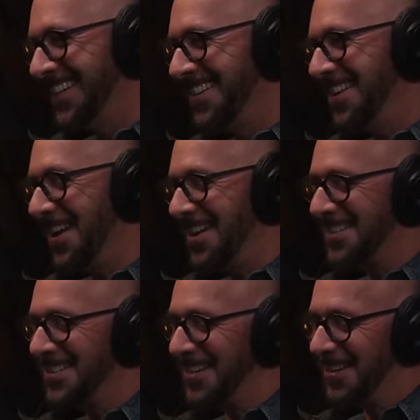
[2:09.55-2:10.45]
You know, what? I
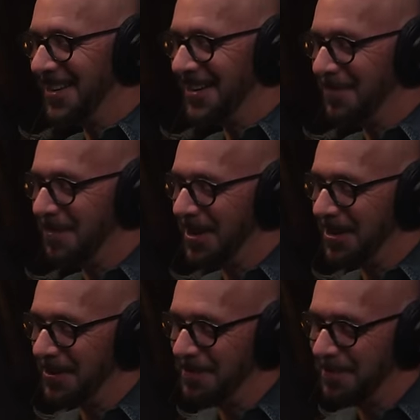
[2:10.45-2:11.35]
just think, uh, but,
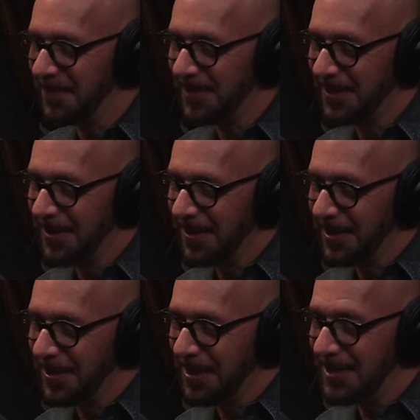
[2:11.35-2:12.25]
um,
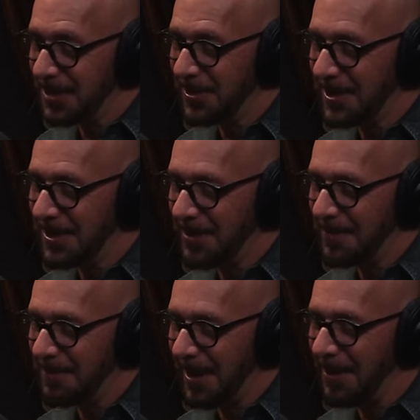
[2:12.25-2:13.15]
it's interesting.